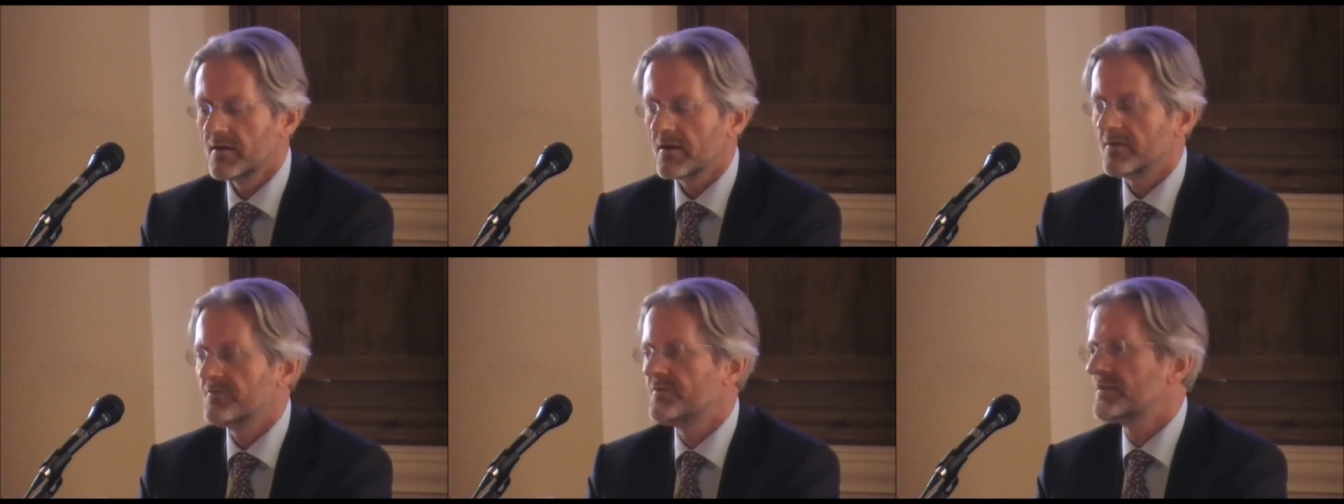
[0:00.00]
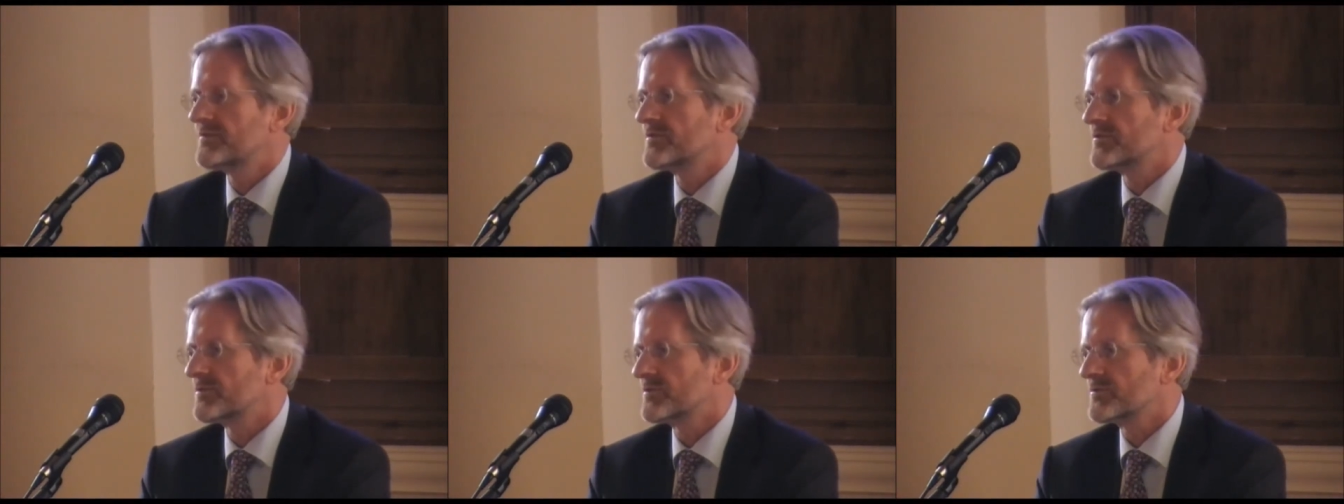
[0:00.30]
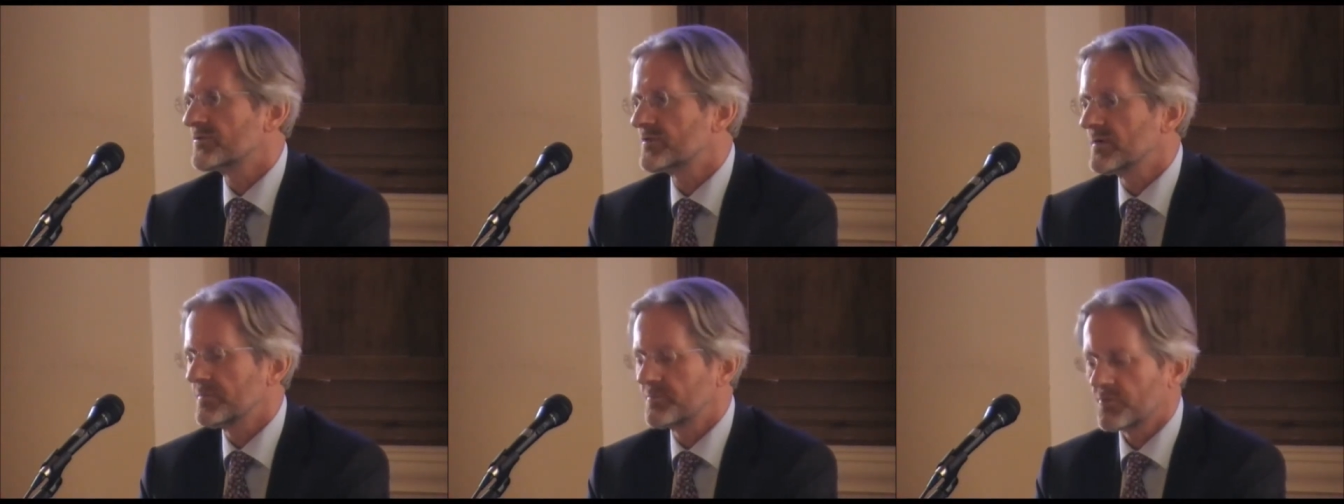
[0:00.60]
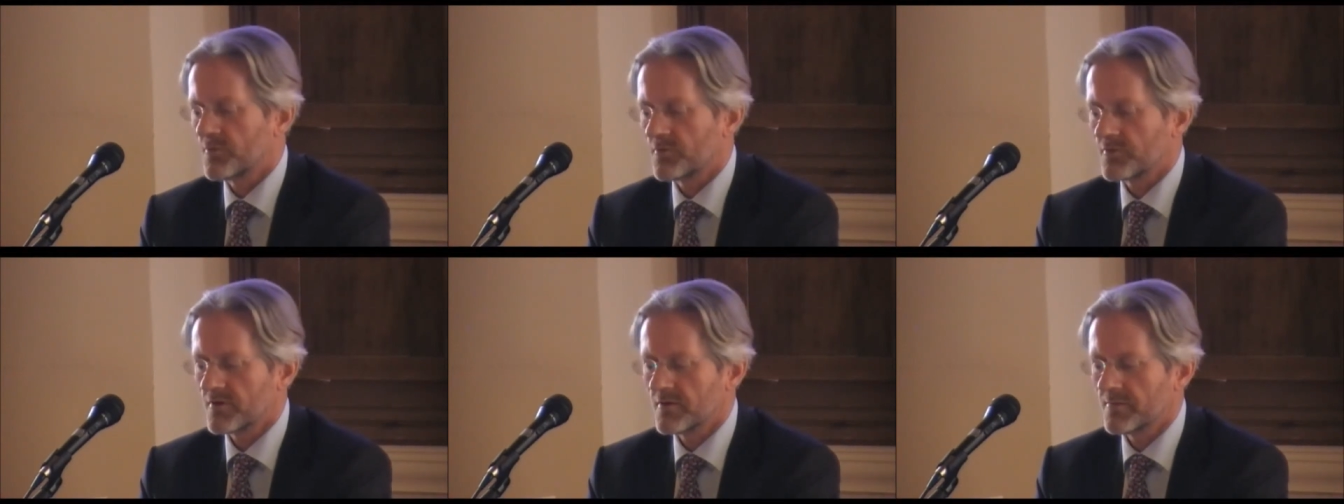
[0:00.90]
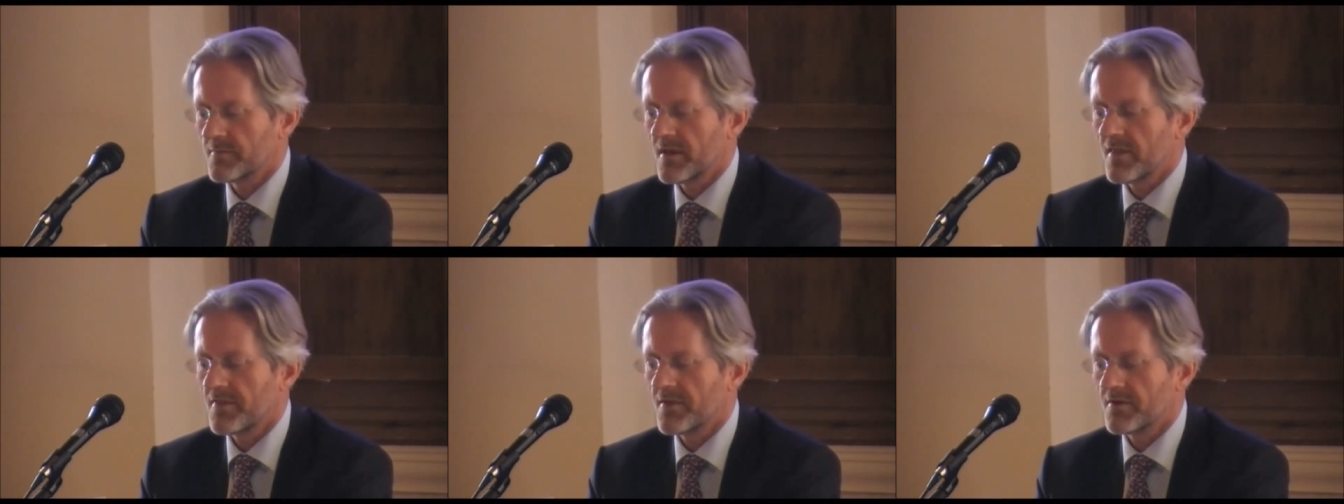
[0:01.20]
and Digital
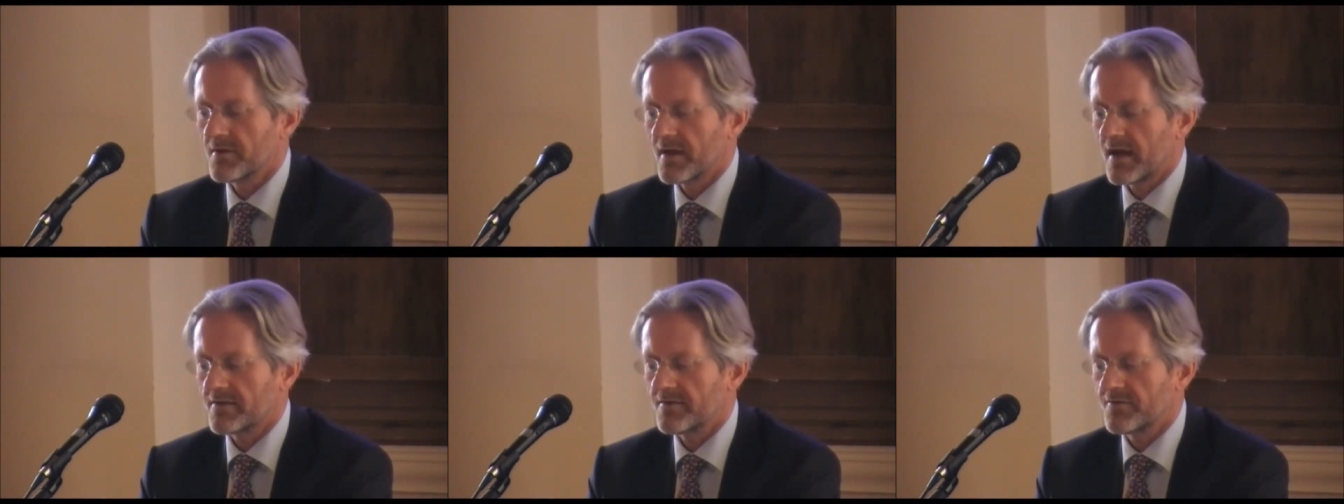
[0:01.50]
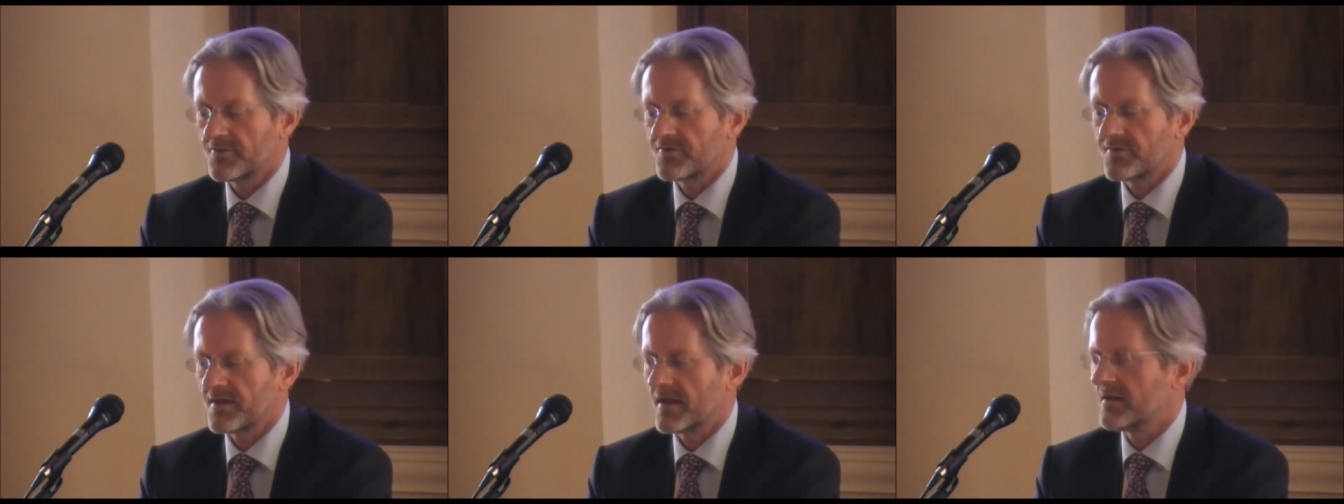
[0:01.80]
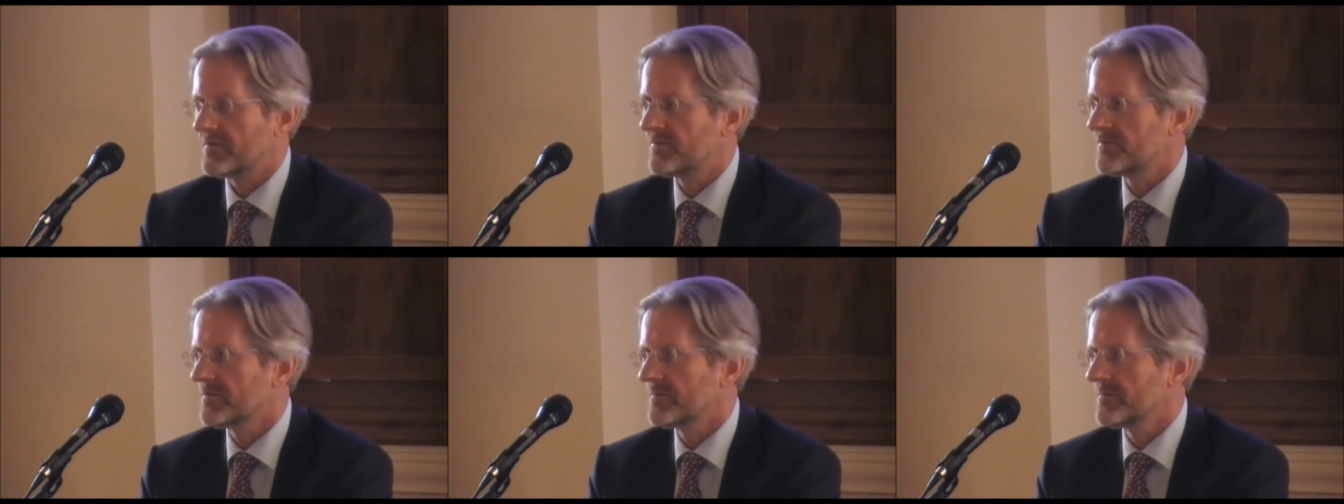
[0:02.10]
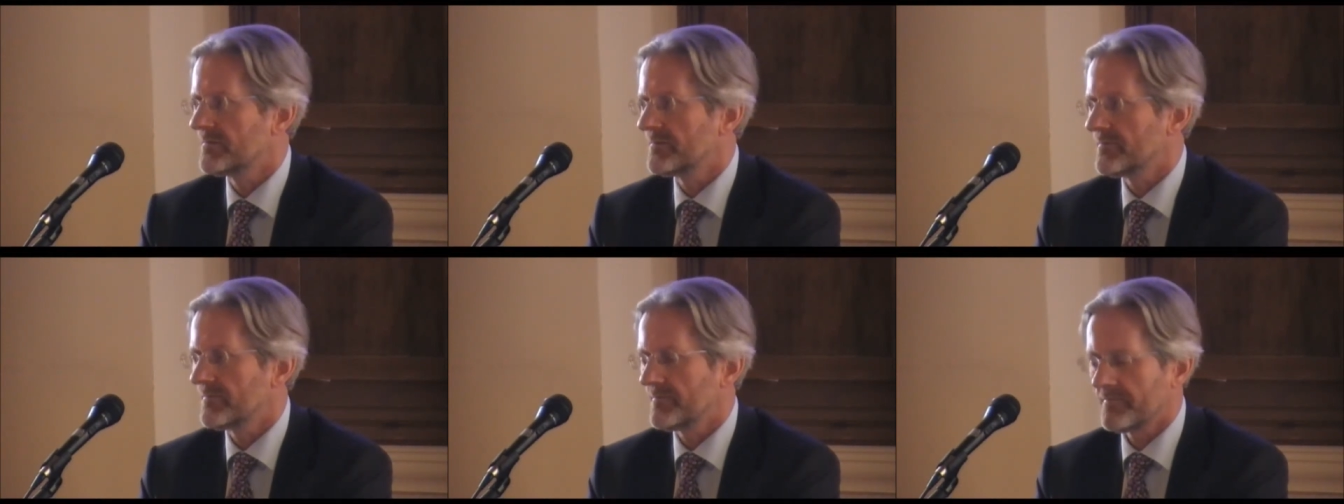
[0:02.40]
Scriptorium in the United States.